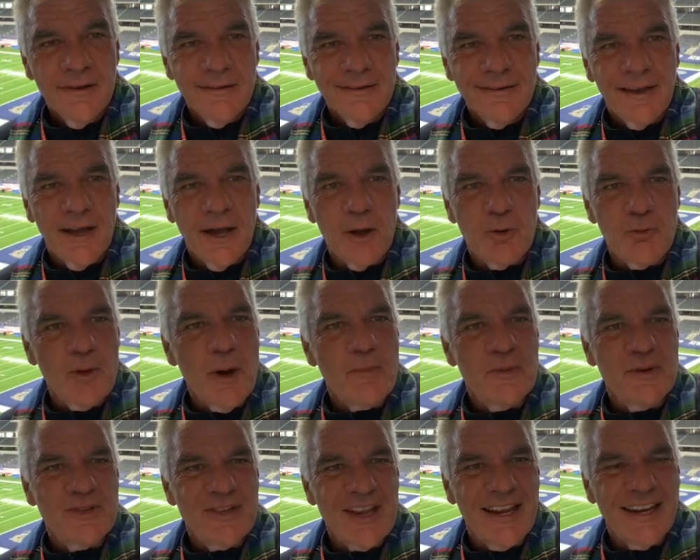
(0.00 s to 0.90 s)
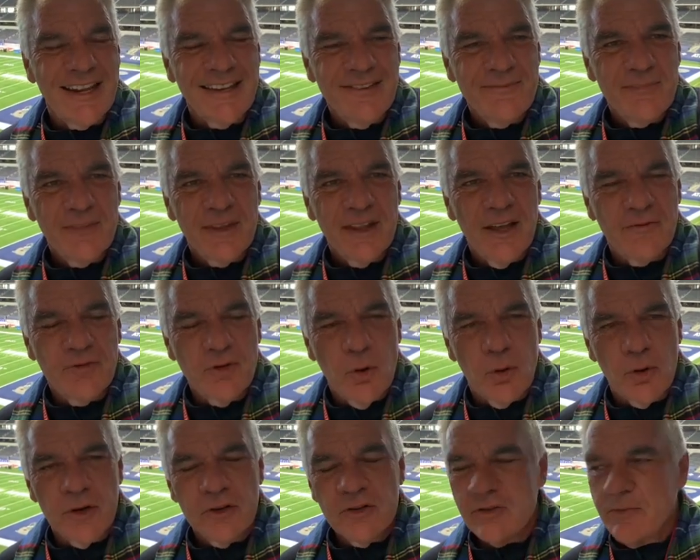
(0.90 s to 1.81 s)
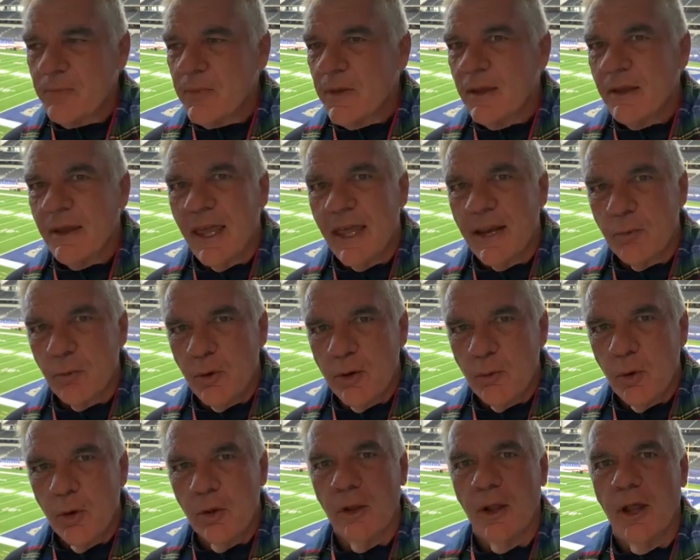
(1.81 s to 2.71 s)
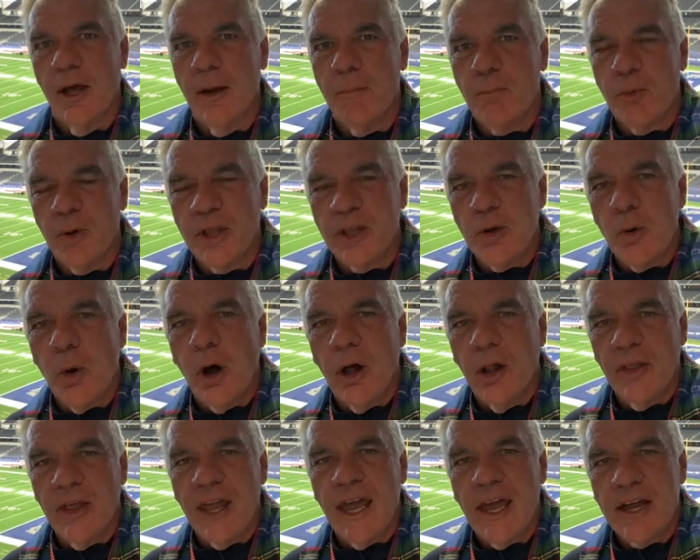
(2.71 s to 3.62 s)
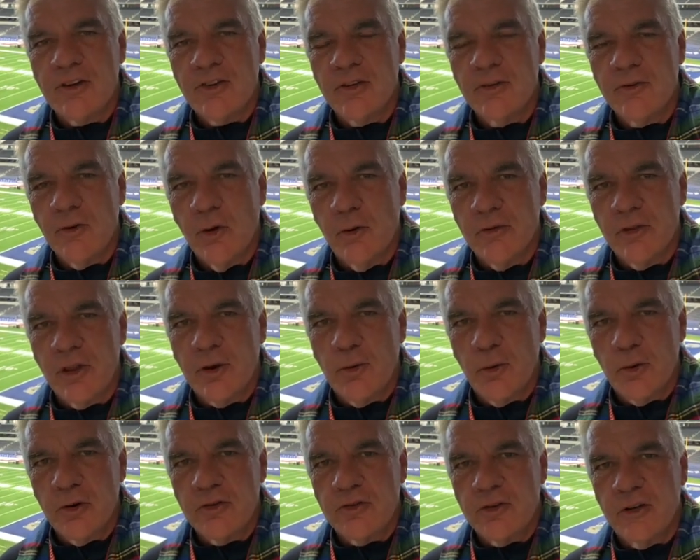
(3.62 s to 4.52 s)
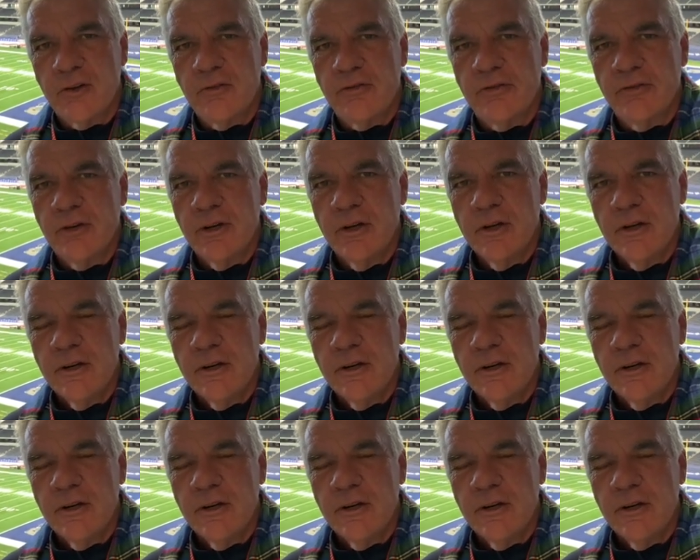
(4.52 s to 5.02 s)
uh, representing, of course, and we will uh, bring you all the action over the course of,